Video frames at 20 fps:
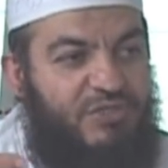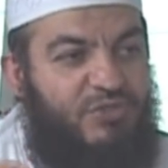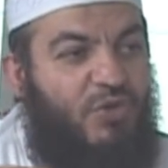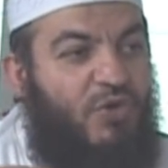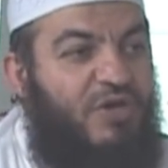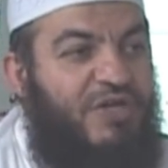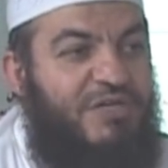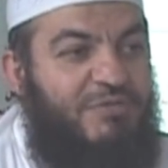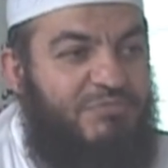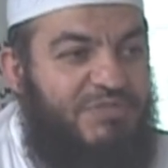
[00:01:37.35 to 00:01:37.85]

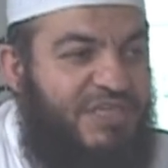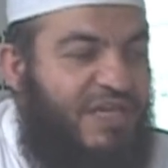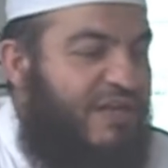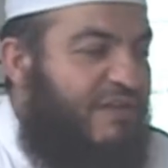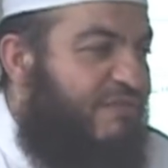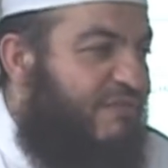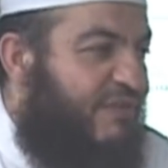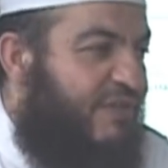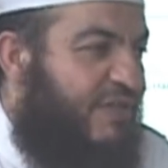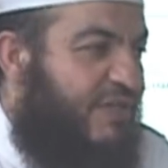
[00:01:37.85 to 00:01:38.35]
saw
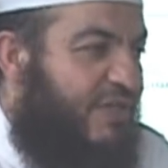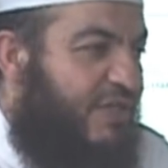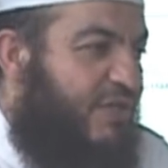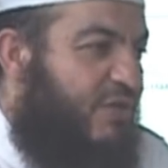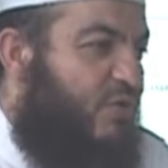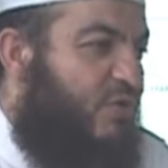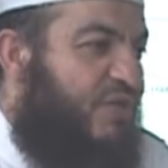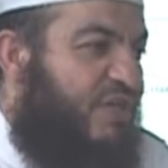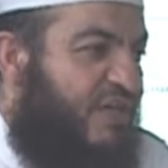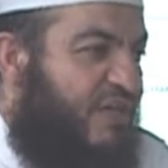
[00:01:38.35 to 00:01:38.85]
himself
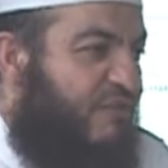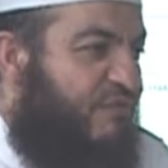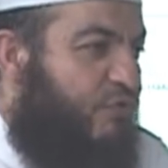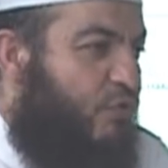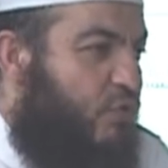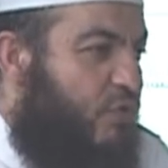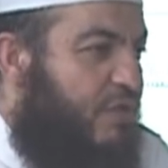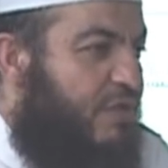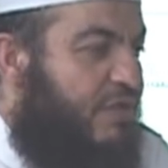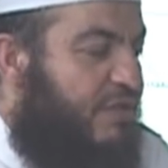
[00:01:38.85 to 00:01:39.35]
looking
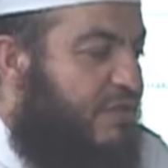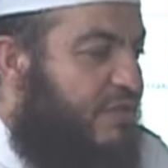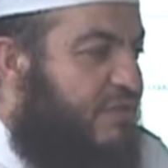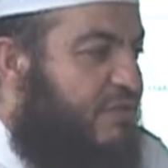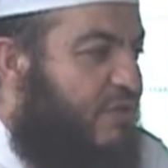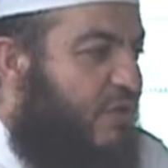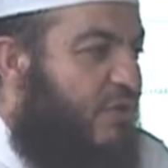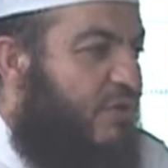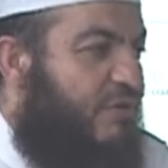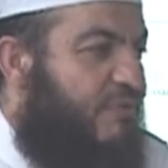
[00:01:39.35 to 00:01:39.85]
fool.
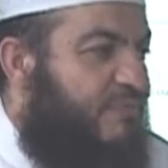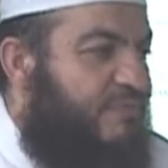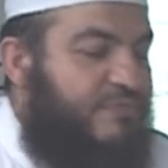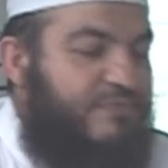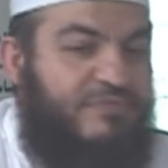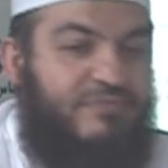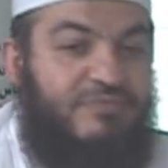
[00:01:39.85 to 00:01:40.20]
So